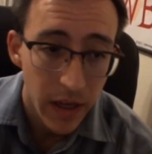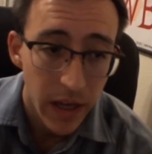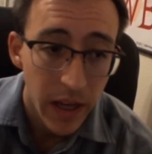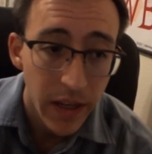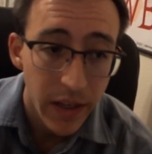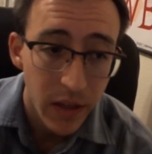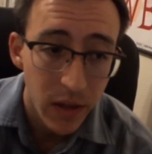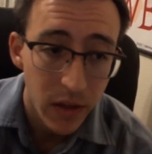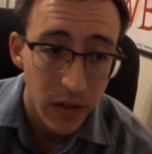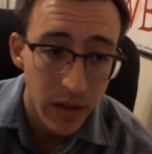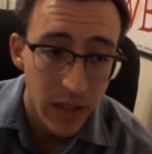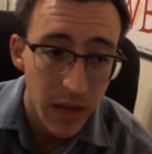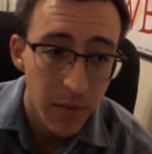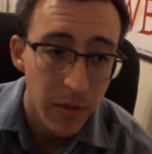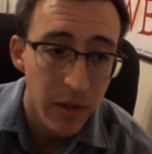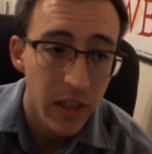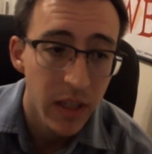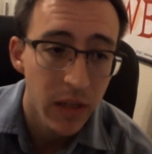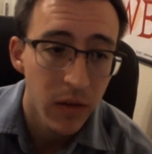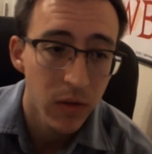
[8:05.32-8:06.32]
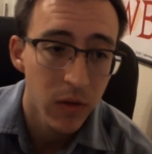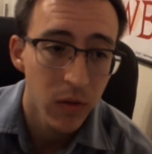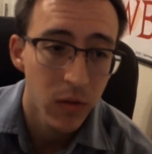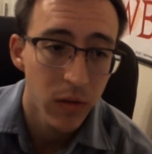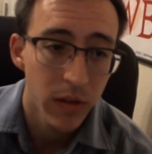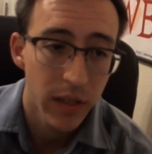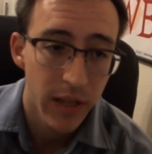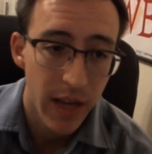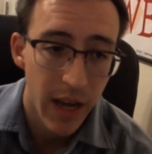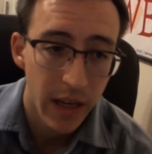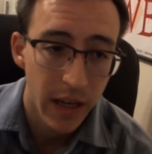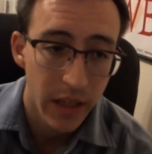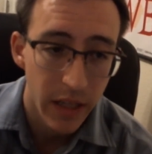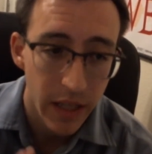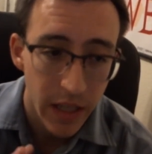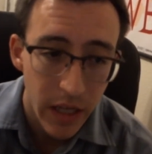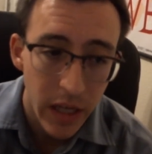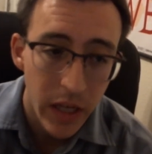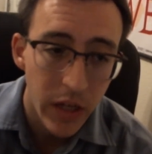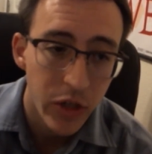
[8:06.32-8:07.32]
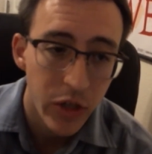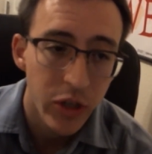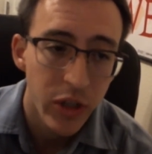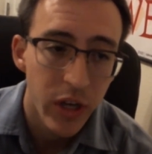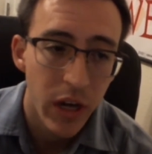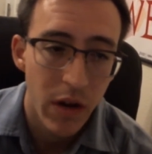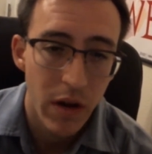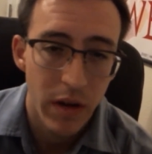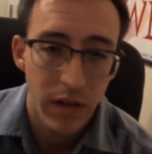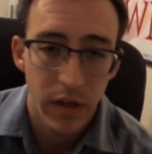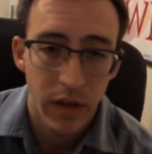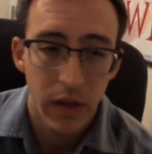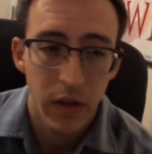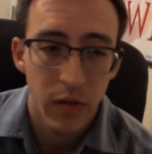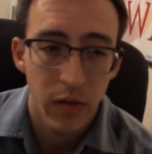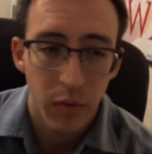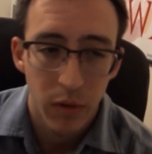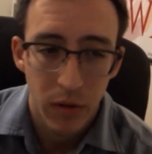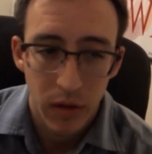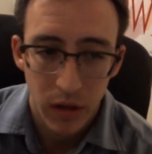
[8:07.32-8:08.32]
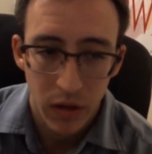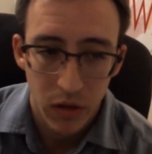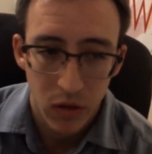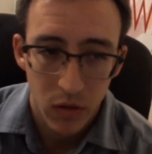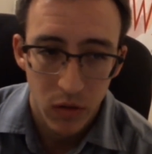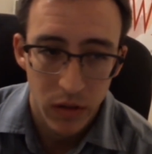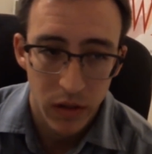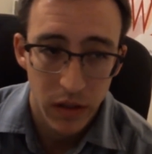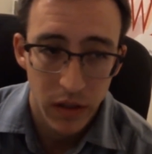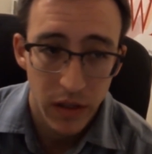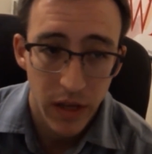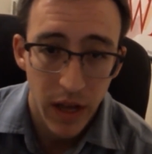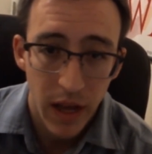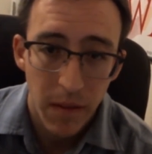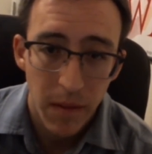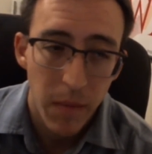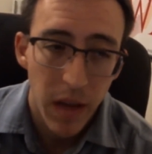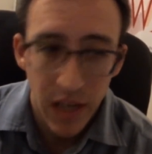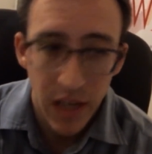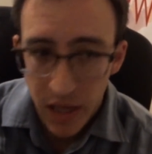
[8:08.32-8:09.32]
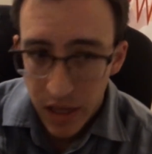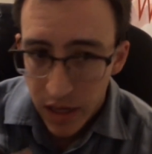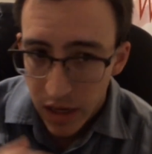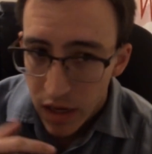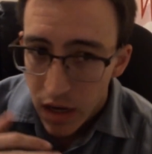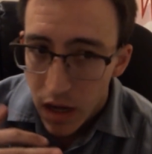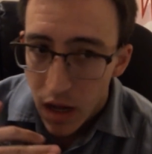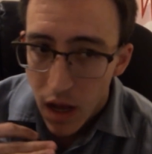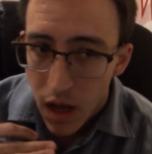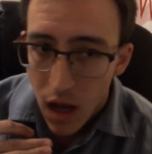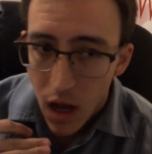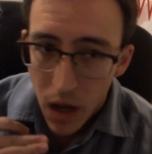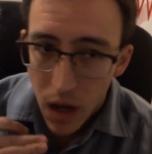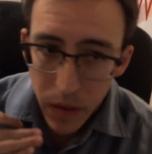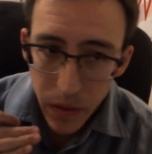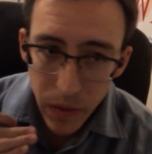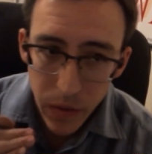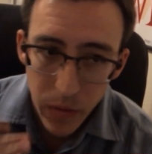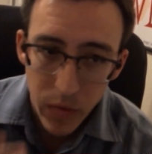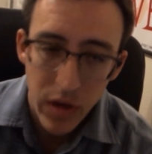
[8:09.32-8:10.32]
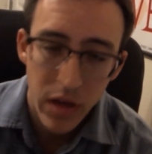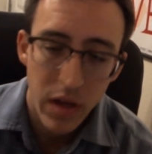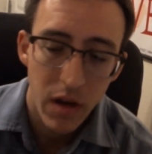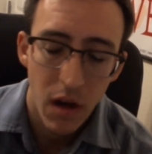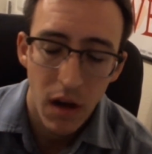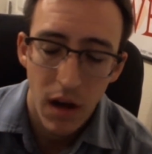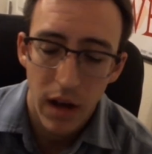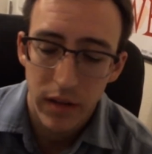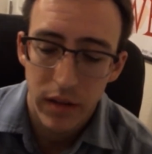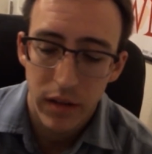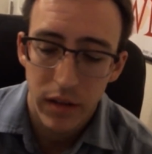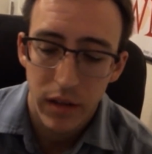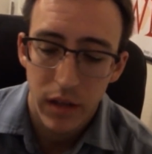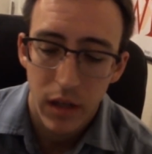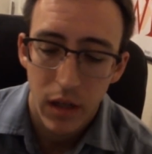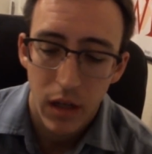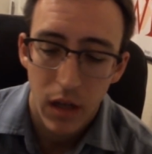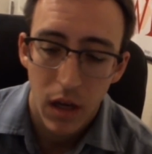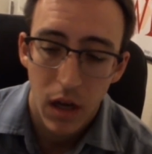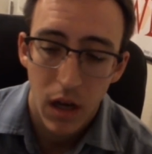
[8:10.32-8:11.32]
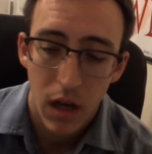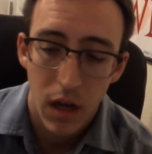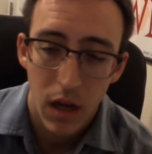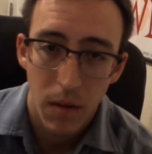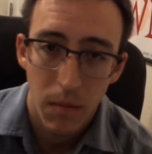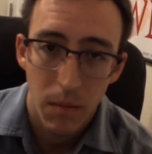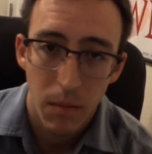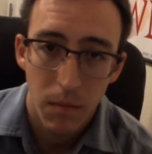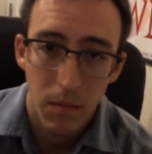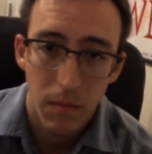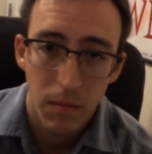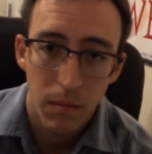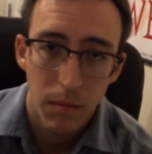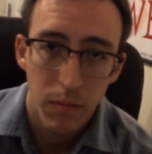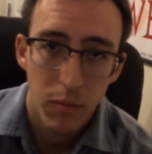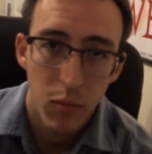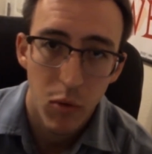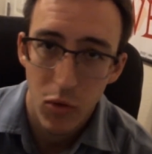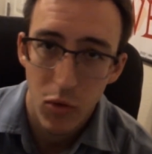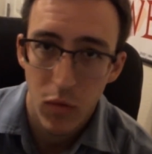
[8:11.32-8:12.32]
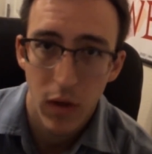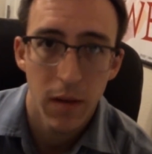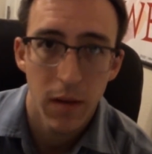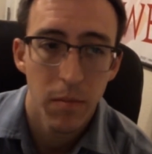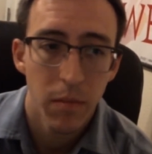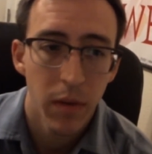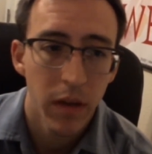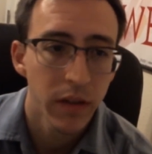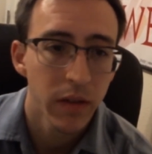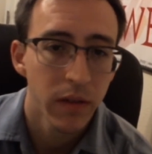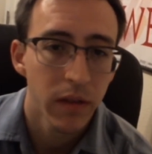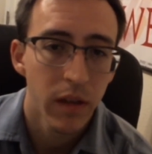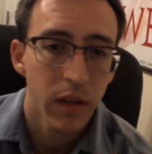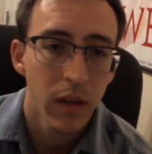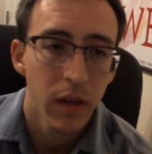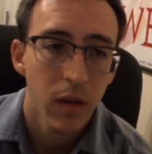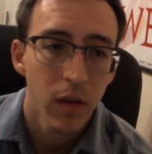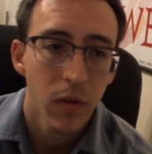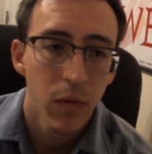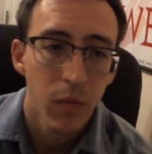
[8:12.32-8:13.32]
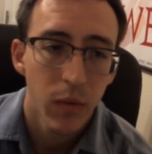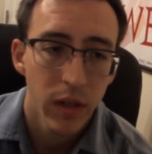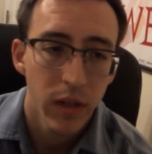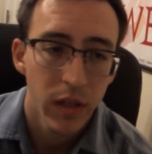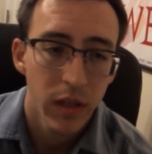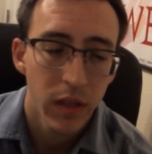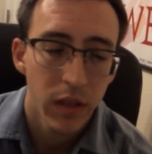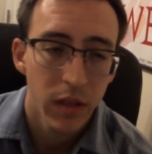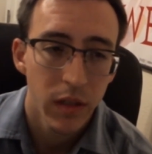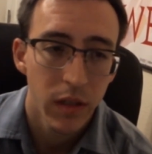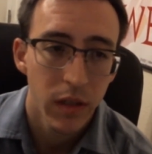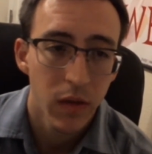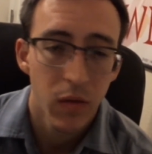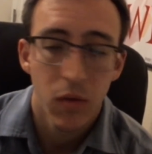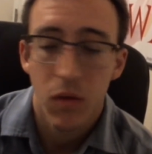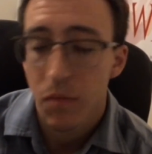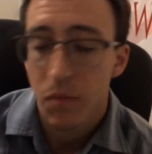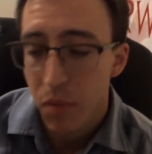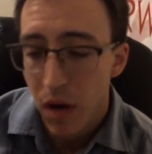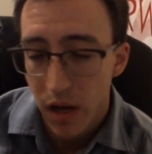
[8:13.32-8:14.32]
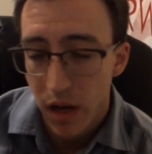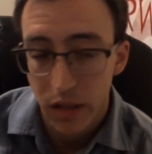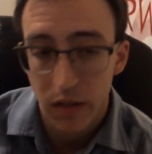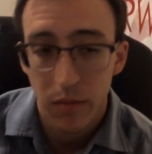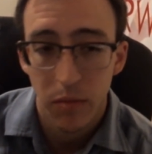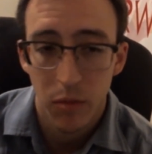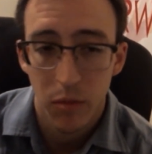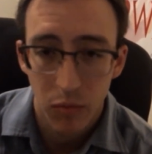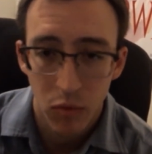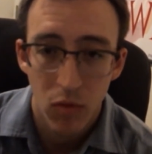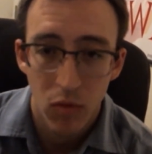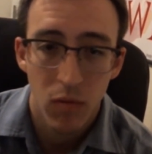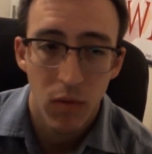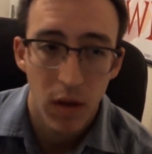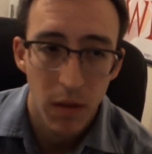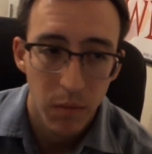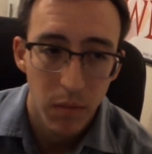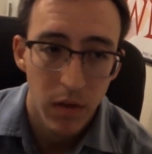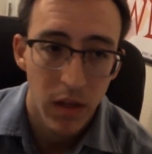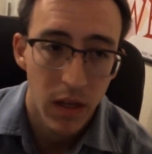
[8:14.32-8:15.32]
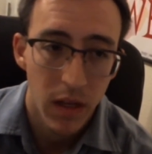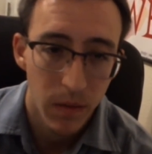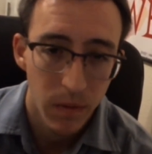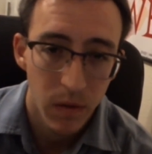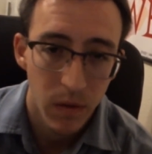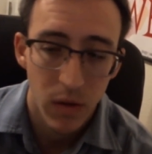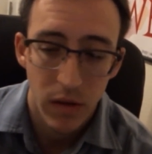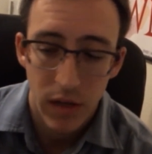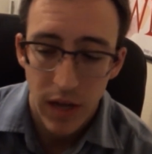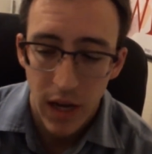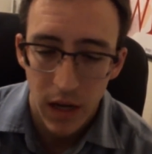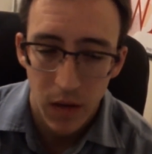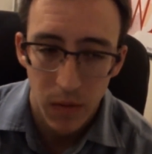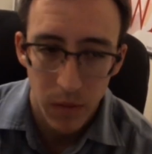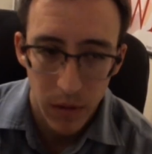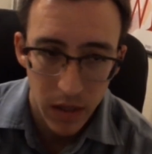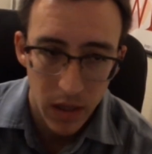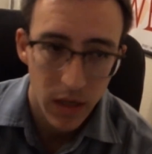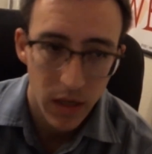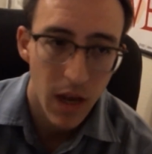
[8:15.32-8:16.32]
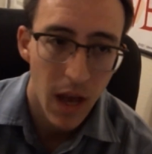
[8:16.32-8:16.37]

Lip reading: It deals damage equal to its attack to each J Resonator your opponent controls instead, making it a 3-cost board wipe, basically, which is, you know, possible board wipe if you're attacking with a